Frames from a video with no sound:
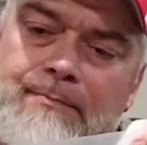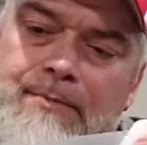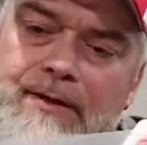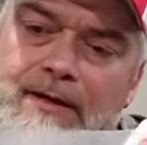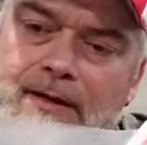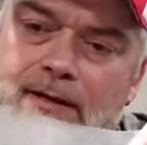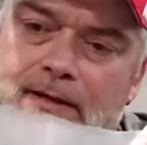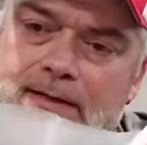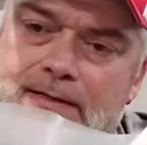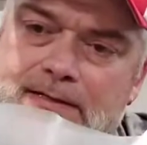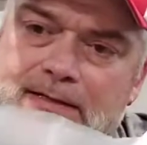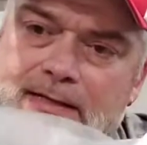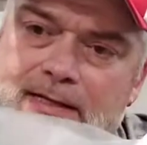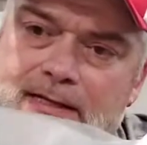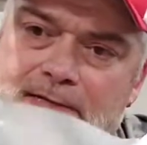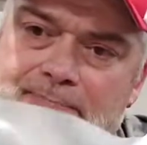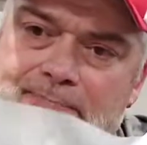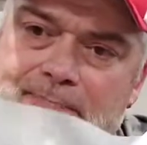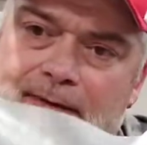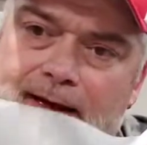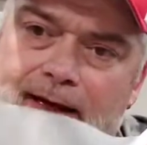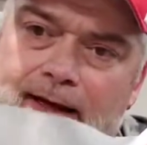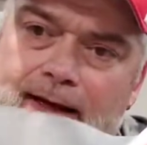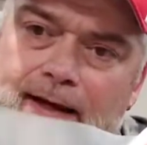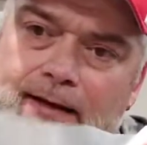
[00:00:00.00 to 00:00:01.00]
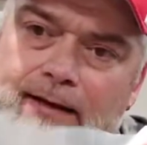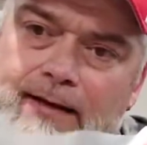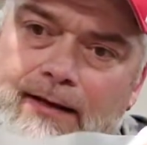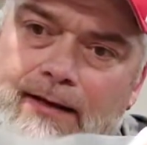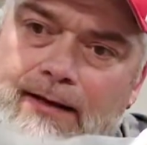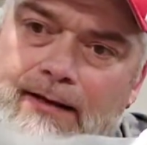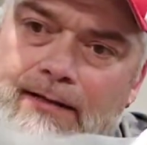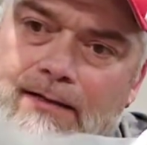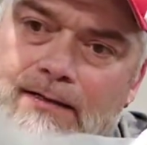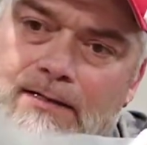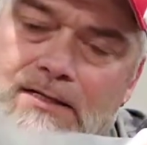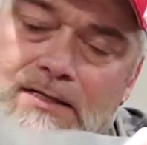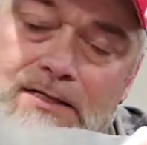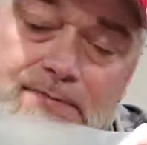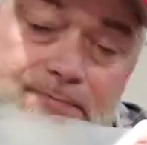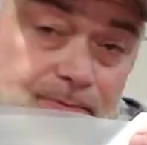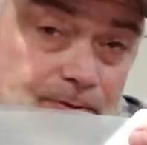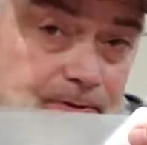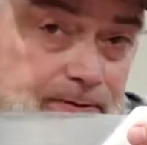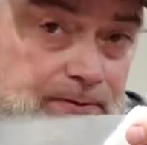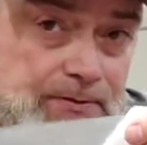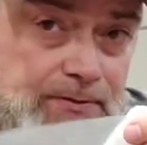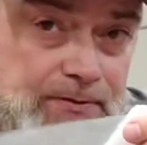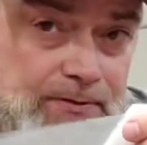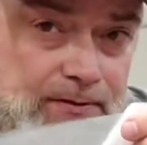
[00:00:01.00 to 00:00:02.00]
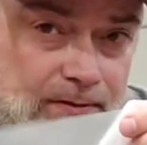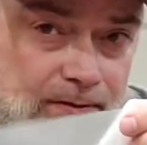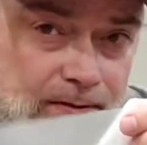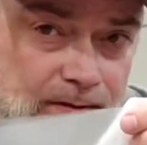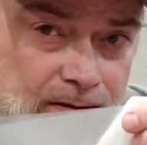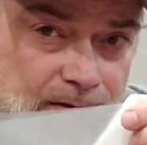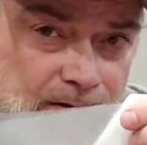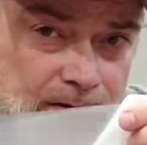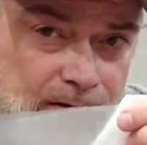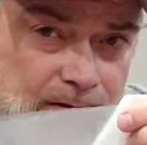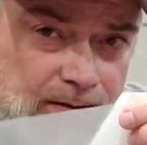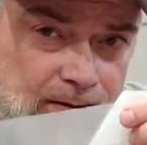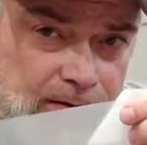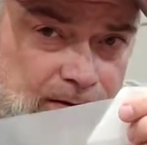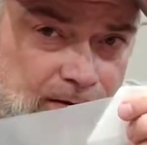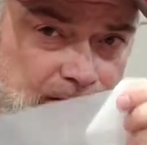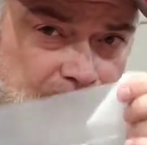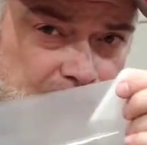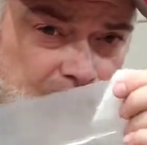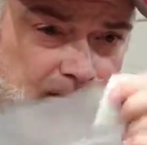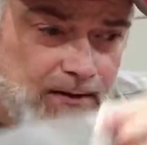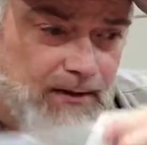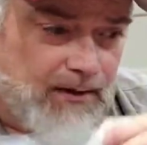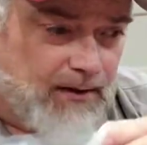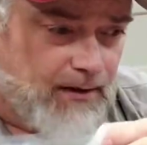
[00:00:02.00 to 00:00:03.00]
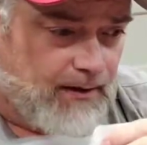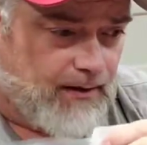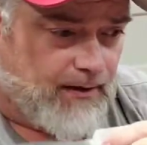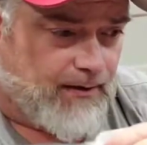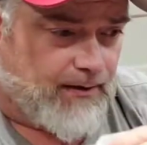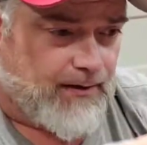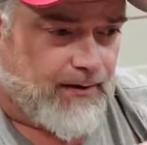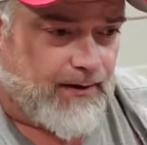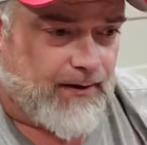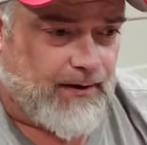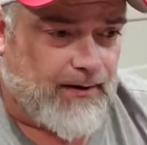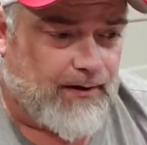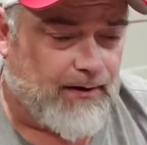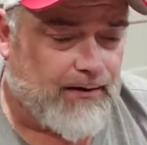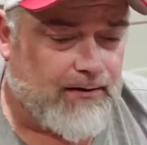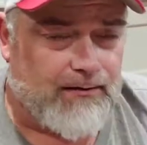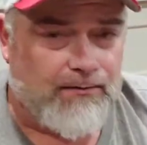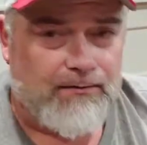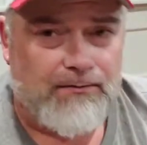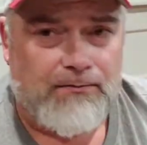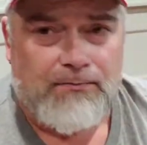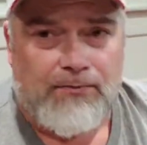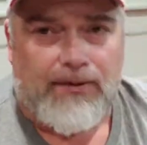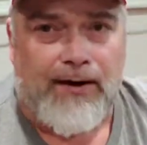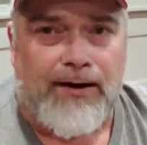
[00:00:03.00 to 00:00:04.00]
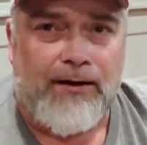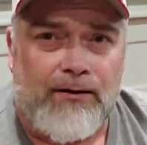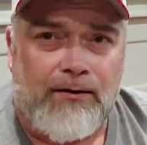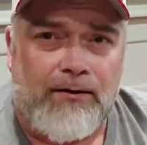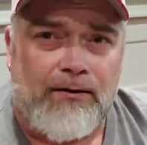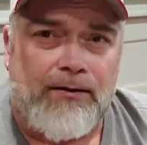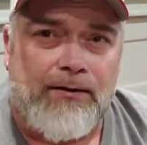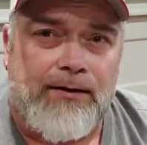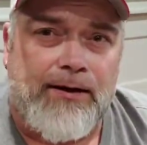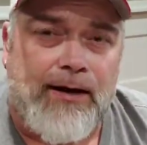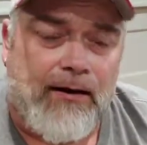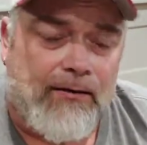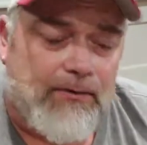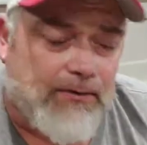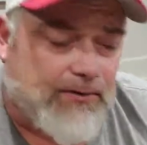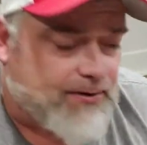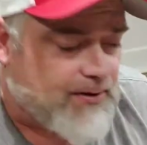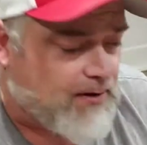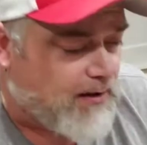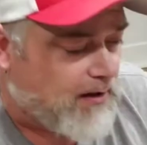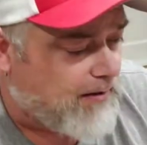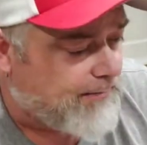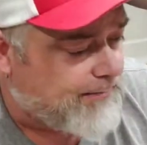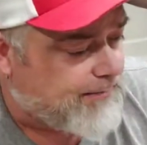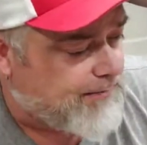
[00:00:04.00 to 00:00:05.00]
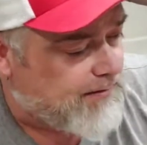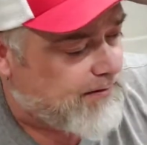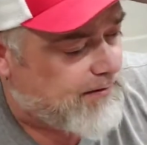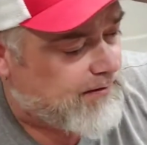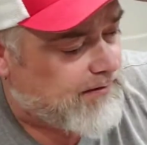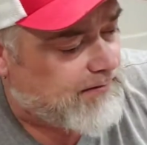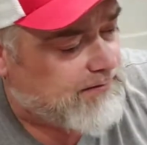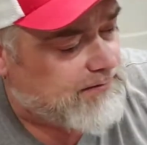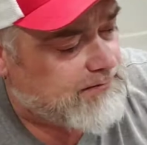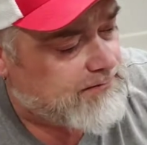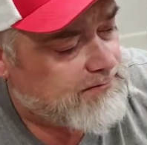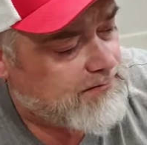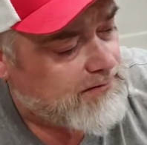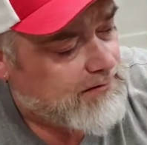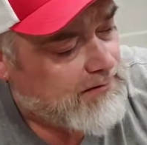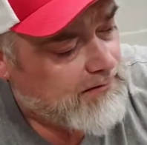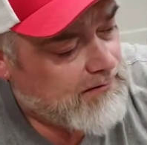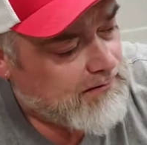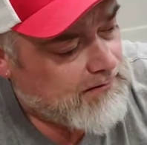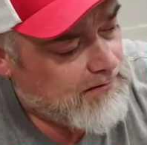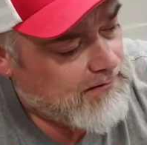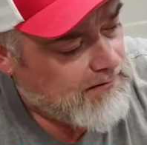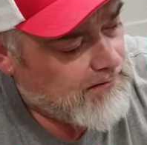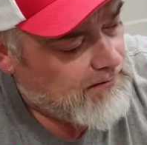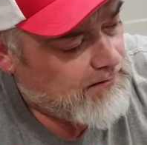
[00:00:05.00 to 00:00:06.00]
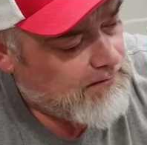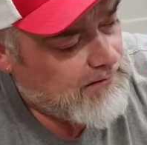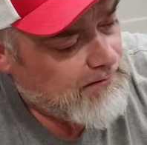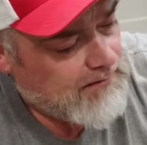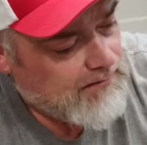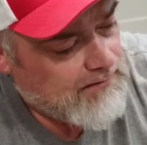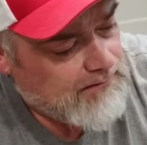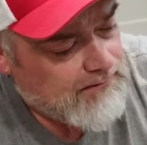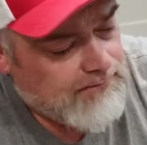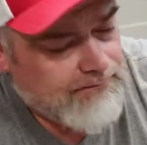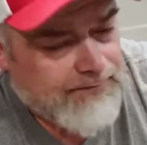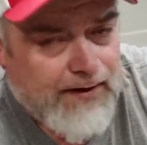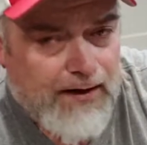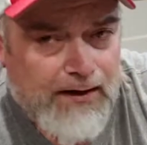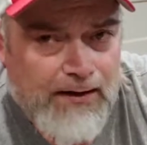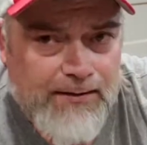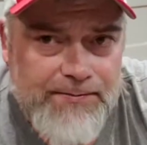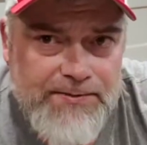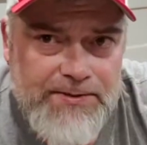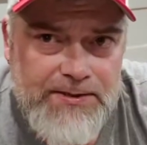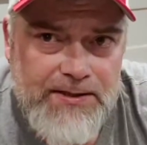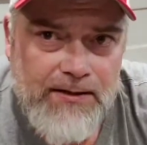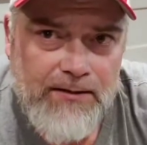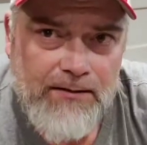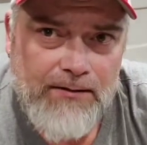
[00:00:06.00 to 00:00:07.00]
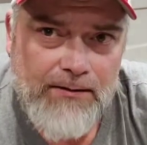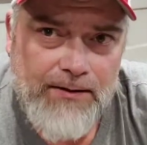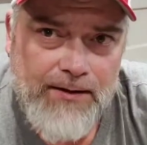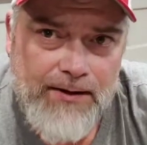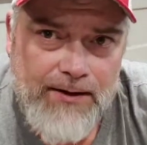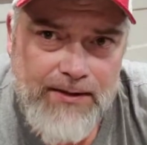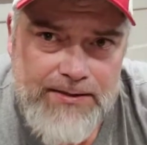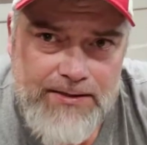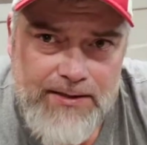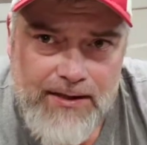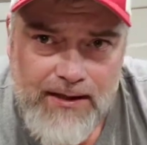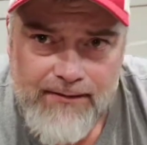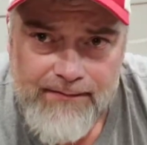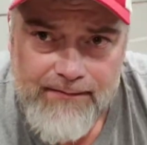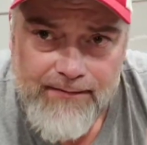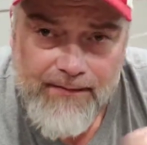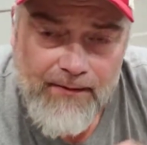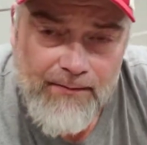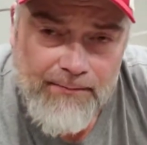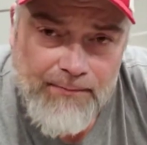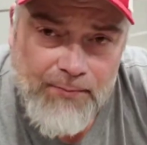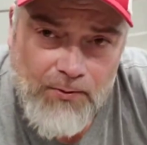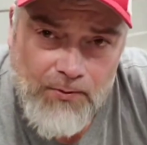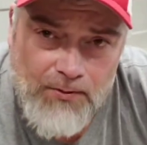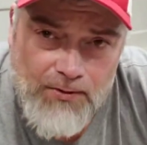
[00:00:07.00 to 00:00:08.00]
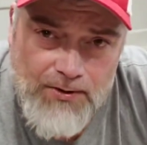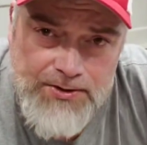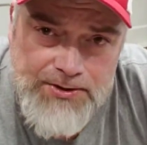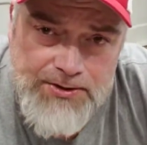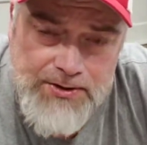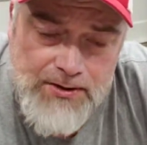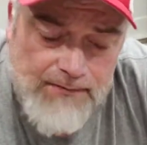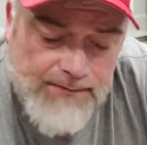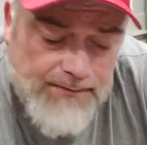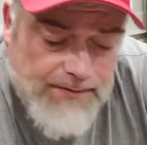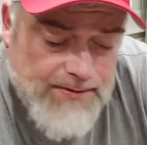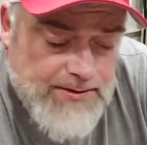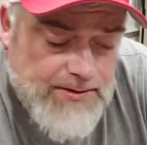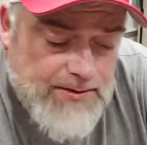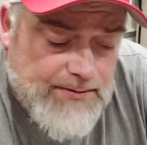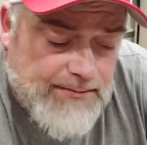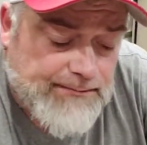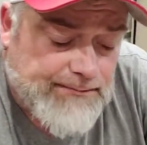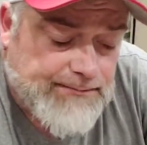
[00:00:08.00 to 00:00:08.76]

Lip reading: because this bag is smooth and regular countertop vacuum sealer needs to have a porous surface.